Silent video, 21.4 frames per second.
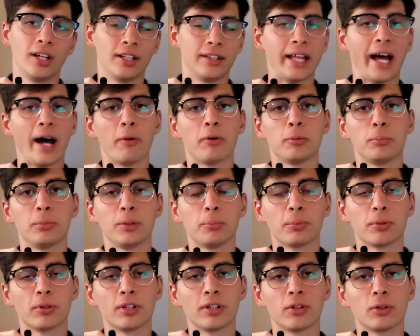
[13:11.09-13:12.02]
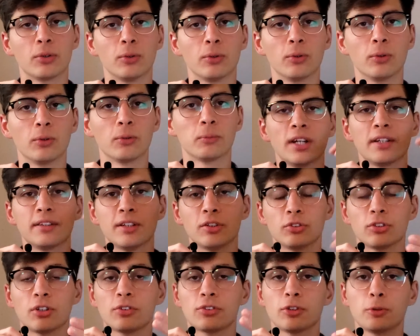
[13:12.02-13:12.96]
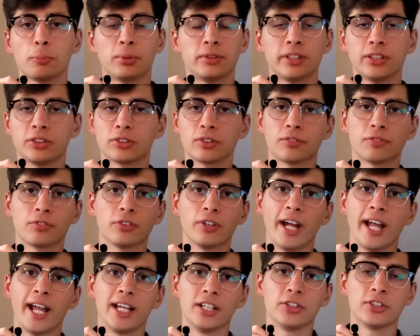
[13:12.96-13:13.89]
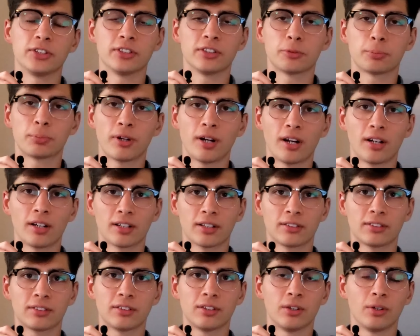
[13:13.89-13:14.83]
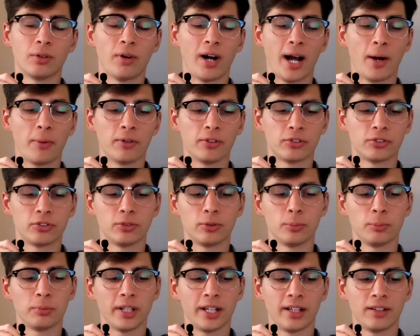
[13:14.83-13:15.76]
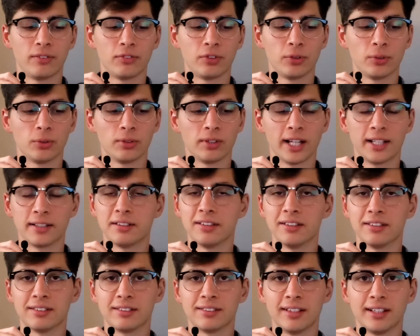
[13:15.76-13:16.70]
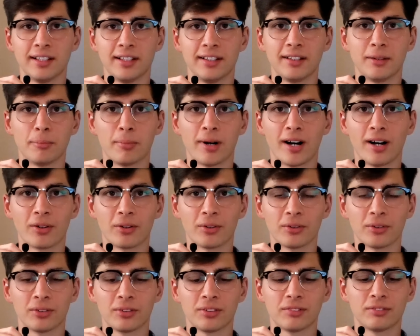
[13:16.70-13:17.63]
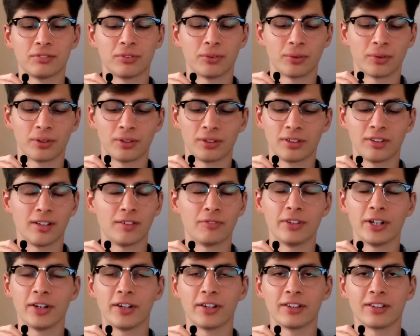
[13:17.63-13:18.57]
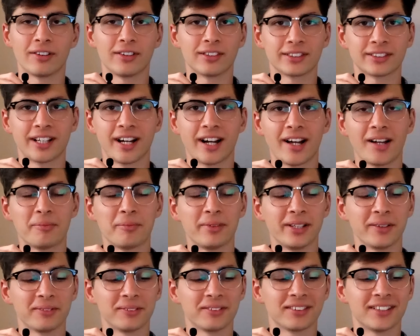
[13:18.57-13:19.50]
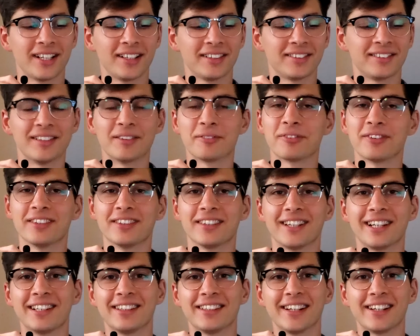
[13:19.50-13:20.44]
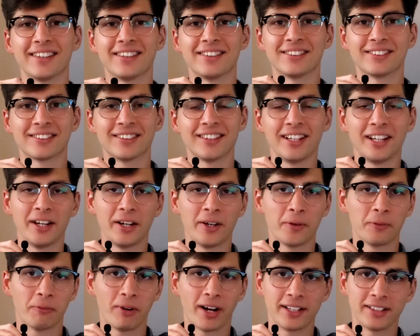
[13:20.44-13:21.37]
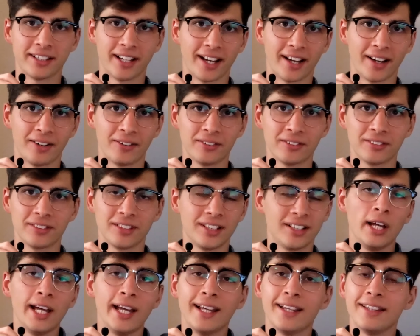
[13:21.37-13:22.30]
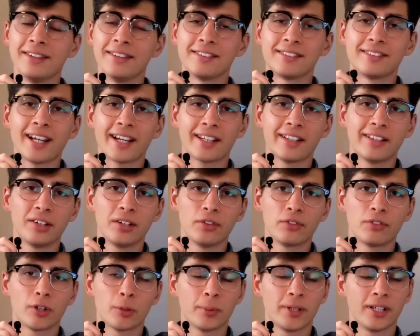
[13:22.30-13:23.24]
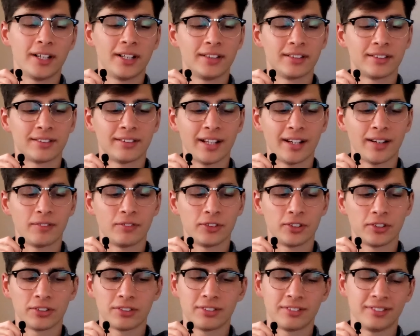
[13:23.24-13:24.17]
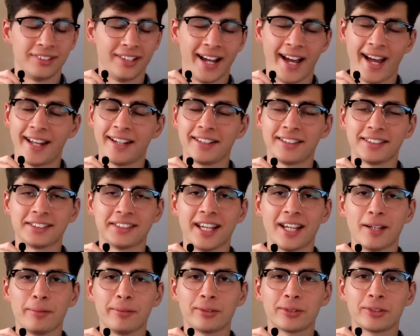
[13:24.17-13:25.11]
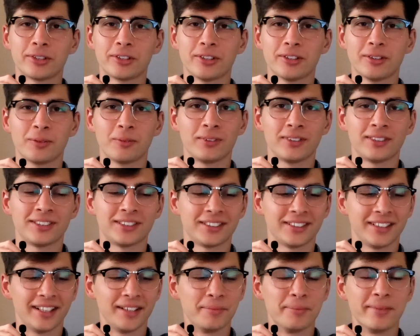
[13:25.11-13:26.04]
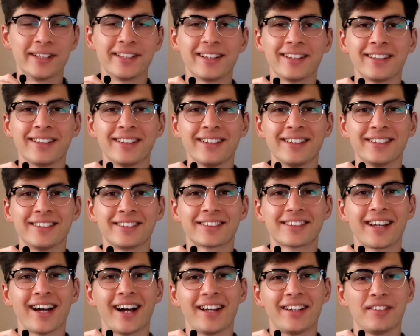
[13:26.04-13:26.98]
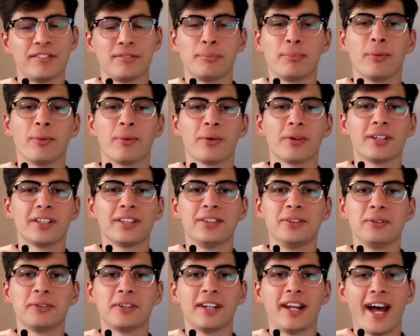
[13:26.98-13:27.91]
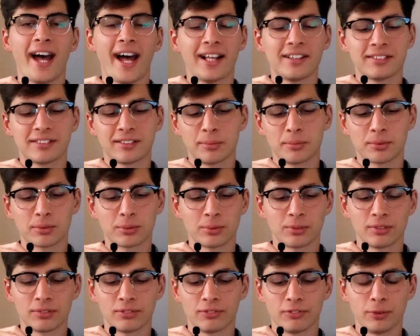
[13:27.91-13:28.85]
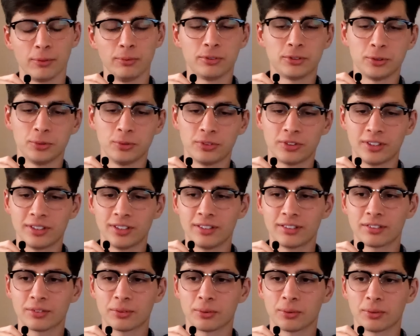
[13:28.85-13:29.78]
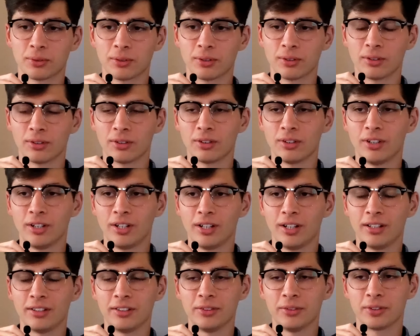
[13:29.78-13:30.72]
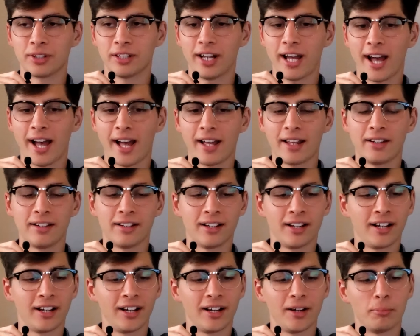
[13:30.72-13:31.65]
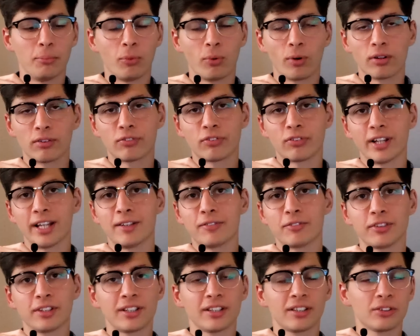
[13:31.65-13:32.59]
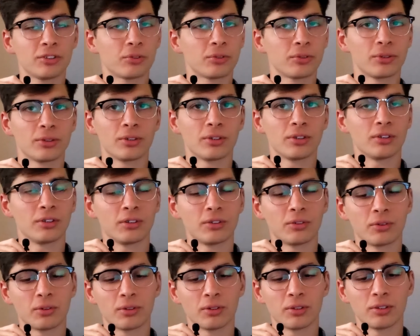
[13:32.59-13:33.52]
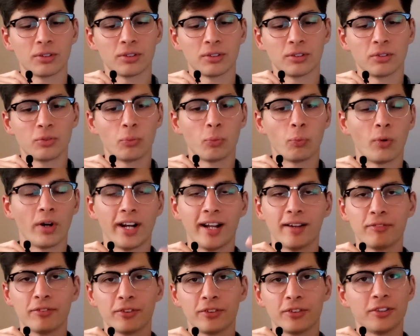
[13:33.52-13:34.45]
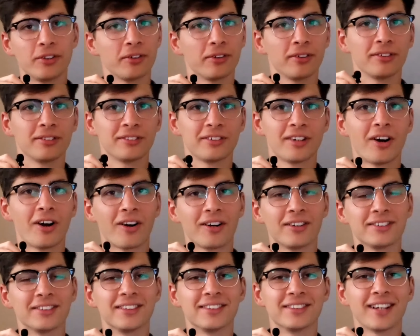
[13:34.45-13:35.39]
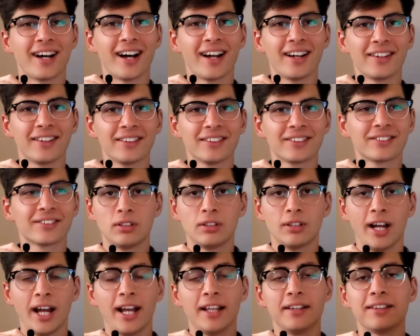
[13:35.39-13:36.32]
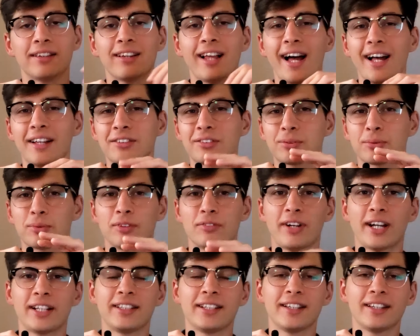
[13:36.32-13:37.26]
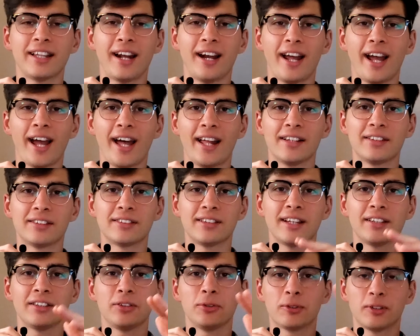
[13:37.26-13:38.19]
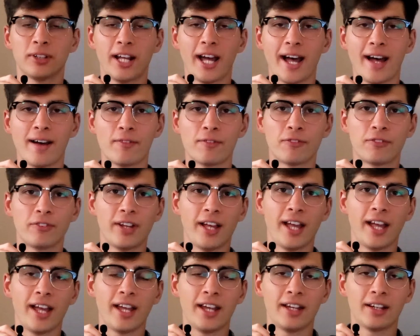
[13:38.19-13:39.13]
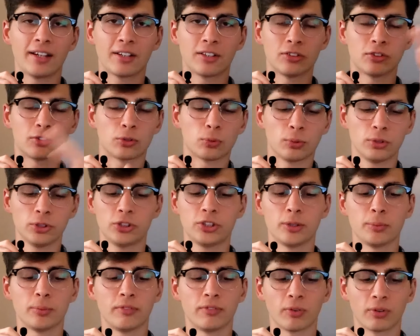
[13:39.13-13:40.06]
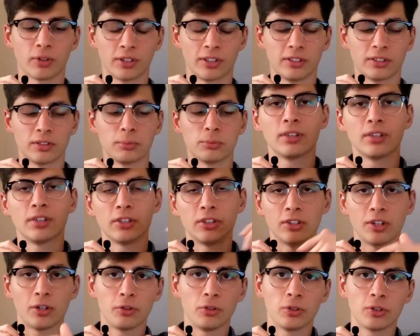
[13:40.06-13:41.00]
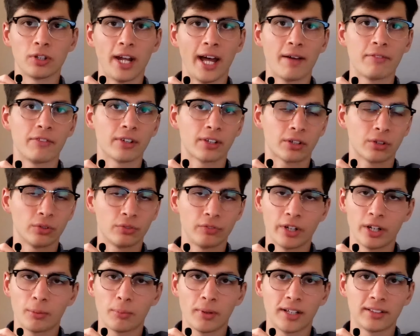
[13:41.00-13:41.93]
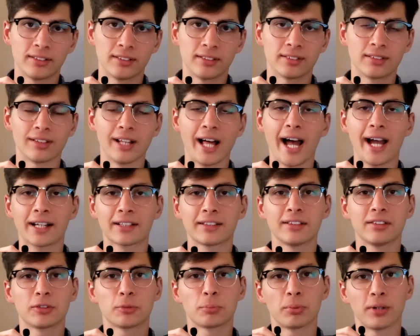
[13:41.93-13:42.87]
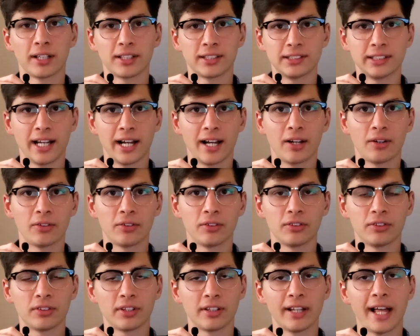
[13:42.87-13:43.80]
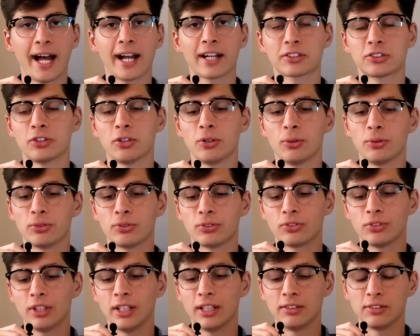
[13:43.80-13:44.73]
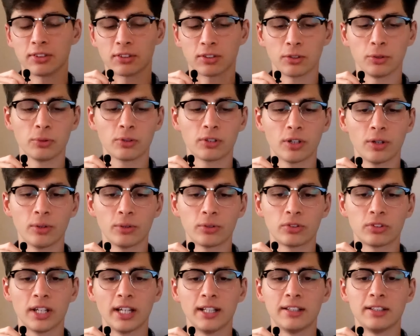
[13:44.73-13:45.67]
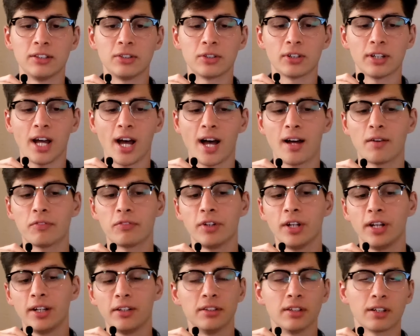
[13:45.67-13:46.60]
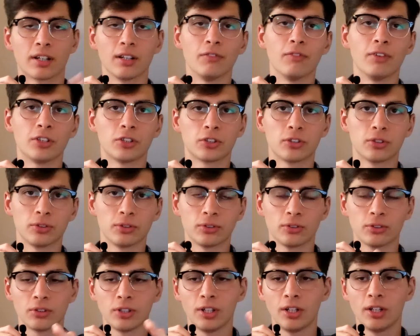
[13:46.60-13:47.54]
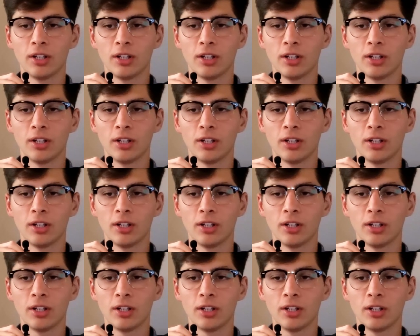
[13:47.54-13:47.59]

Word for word: That would be pretty cool. There's also potential for aging this product, so I would assume that if you let this sit in a bottle for a very long time, it will taste different than it does right now. In the secondary ferment, instead of just adding table sugar, which admittedly is kind of boring, you could add some sort of fruit juices or you could add uh, more flavorings or, or whatever your heart desires. And the last sort of idea that I had is that you could have a consortium of organisms. You know, you could have the Kluyveromyces lactis break down the lactose into glucose, and then you could have the conventional